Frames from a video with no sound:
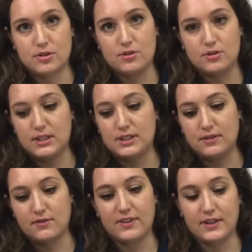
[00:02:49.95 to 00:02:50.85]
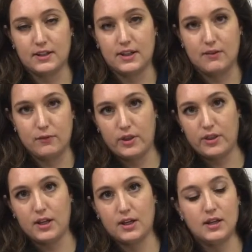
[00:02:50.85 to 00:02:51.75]
to disinfect
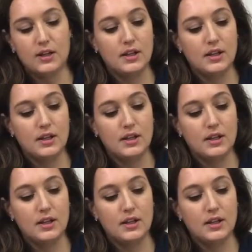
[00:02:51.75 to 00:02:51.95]
everything.